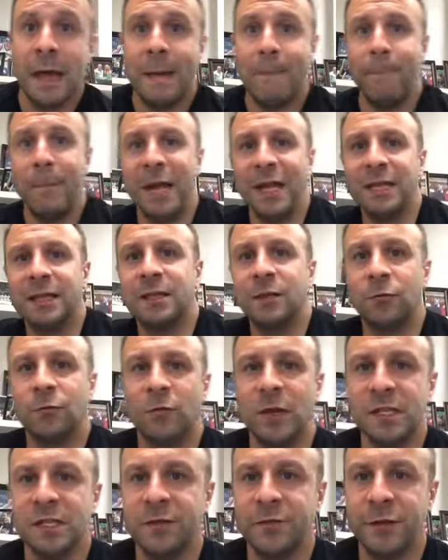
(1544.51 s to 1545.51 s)
Make the
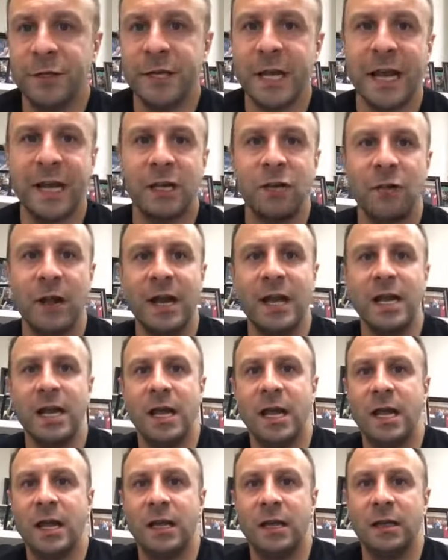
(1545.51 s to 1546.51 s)
rest of your day great,
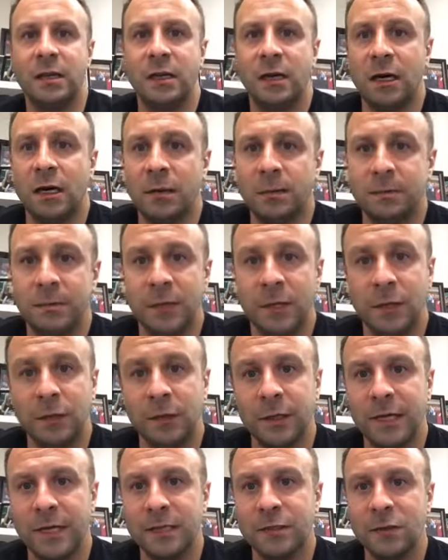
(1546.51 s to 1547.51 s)
and you
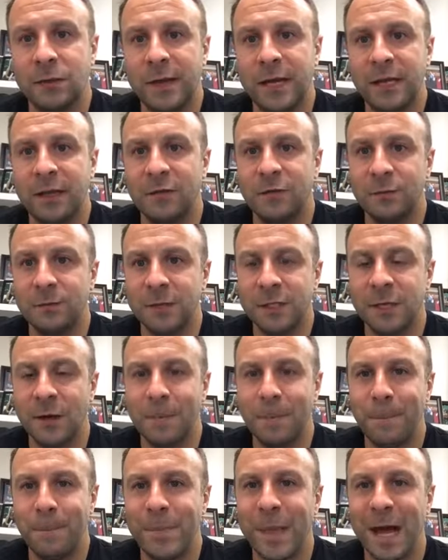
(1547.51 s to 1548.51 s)
only get so many of them. So
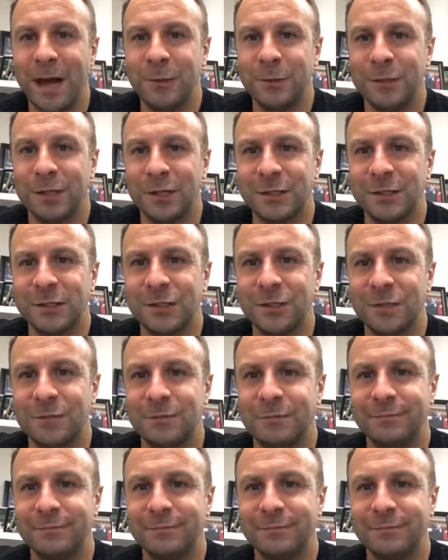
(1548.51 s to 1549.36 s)
I will talk to you soon.